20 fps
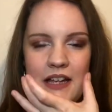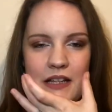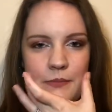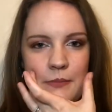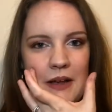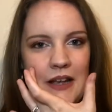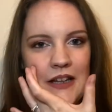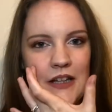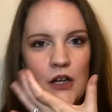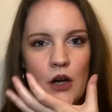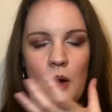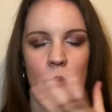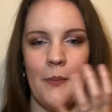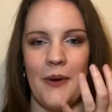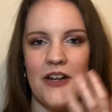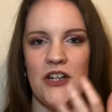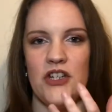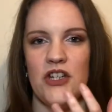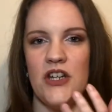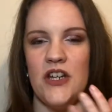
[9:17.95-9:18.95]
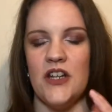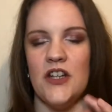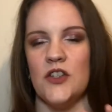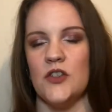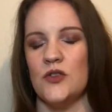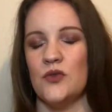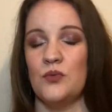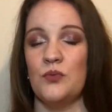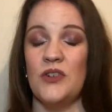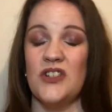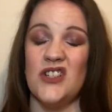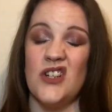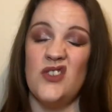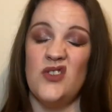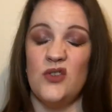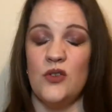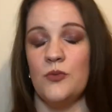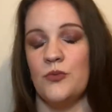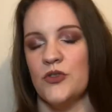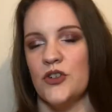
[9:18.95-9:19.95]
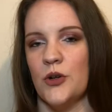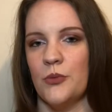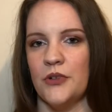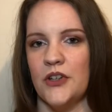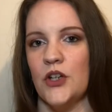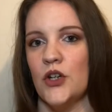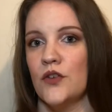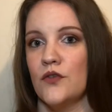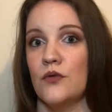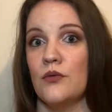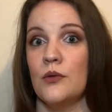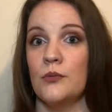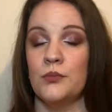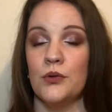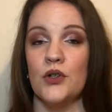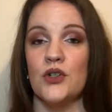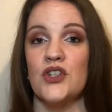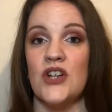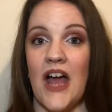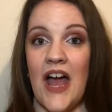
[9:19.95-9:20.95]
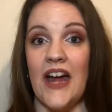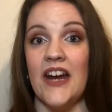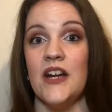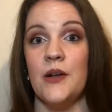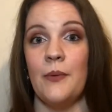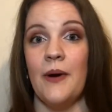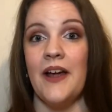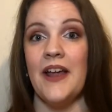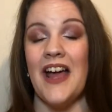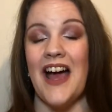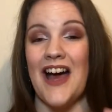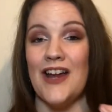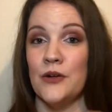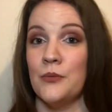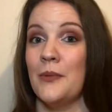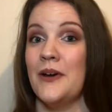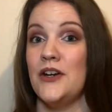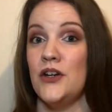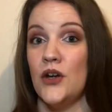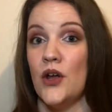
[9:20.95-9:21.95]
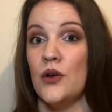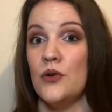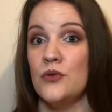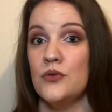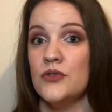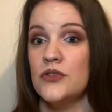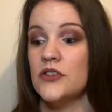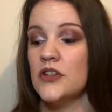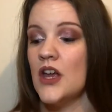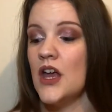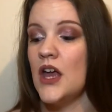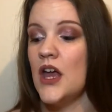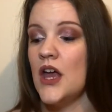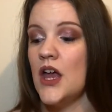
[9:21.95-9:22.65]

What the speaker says: It's mainly on my cheeks, which I do predominantly cover with blush anyway, and on my nose.